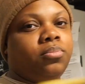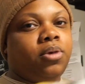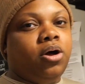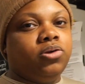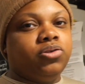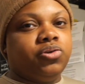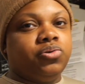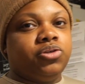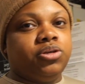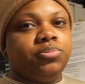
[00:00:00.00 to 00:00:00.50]

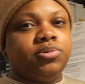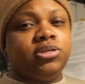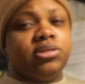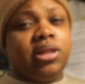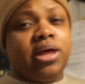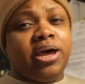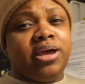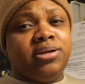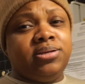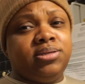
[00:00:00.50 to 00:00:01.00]
Also some
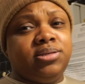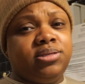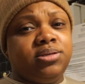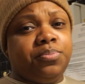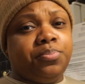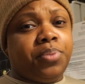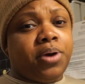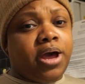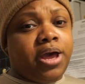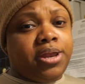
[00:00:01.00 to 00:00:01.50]
sliced
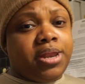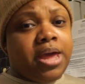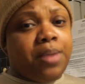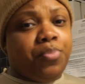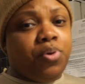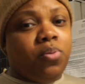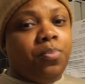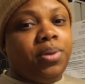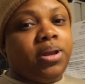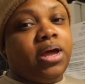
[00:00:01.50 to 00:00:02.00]

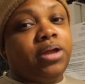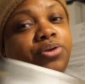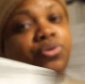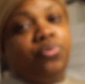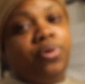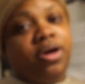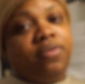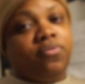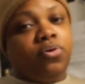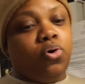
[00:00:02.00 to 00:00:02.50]
pineapple, but I do
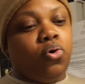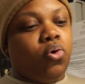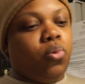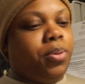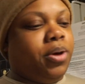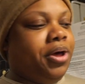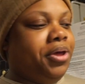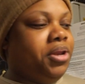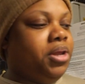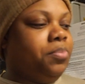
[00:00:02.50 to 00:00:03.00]
have a whole
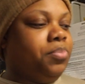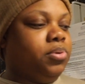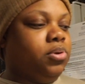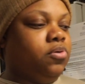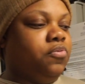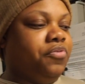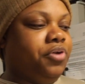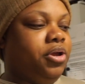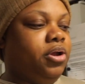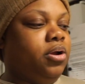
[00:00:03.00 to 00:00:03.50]
pineapple
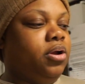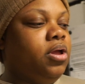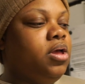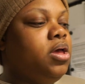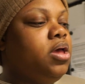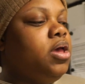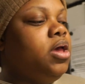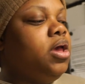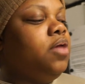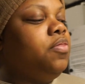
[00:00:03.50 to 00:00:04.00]
over here.
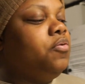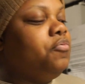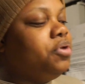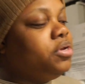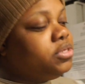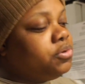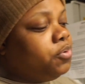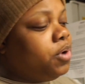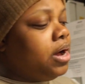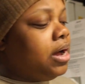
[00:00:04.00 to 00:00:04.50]
And the
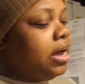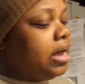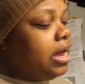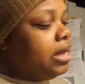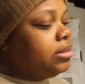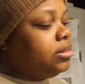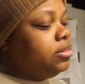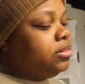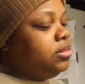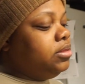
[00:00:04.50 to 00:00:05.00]
reason why I
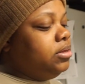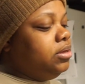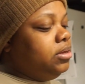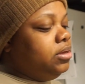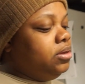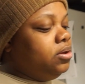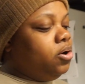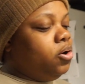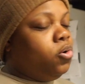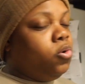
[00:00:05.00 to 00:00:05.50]
got
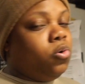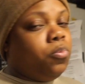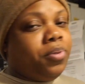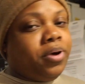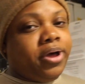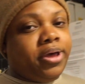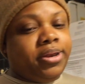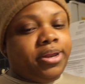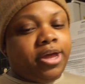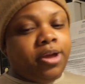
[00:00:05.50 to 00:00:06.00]
the whole
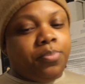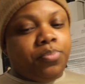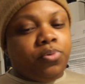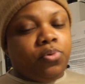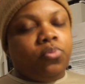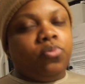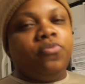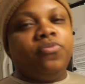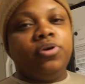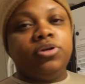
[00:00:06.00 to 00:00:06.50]
pineapple,
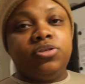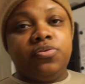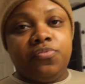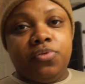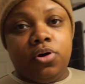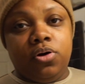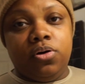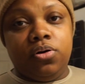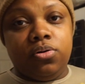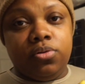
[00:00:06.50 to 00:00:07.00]
well, first of
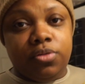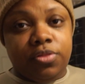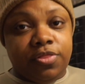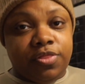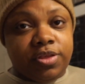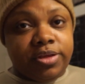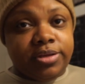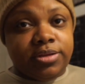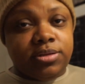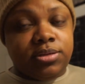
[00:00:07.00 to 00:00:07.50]
all,
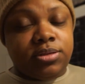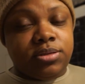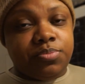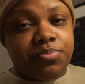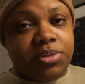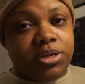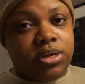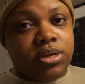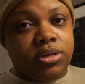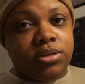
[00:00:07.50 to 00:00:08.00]
this,
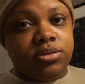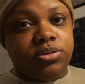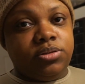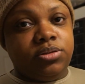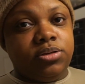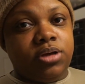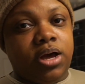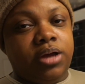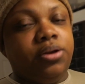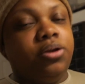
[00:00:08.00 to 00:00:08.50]
because
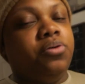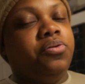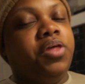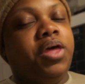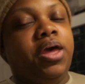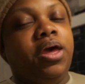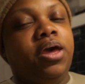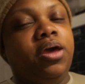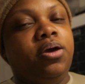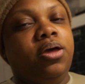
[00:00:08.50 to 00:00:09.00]
I know
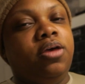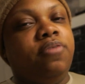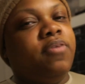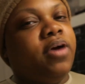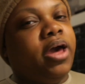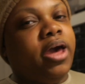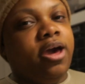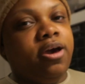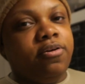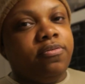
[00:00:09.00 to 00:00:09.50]
that if I
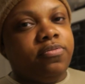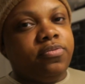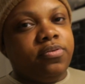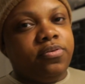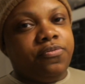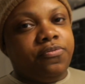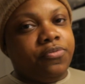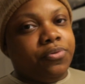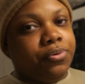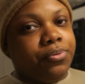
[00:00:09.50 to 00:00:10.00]
have
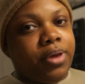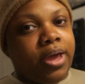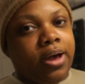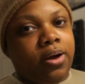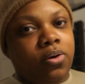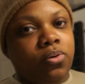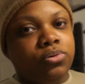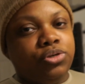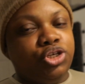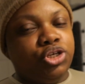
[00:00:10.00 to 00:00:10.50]
fruit
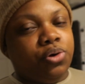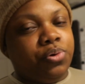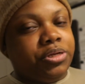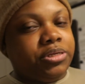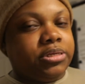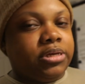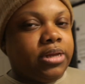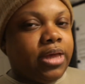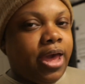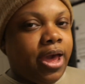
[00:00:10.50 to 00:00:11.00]
out,
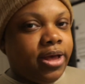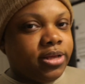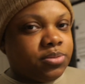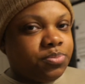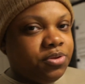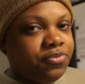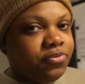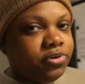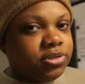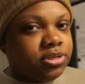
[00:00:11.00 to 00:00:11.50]
Joey's gonna ask
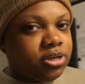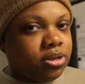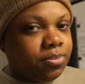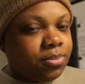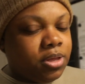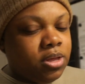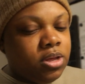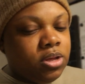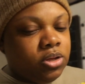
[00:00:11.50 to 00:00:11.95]
me for some.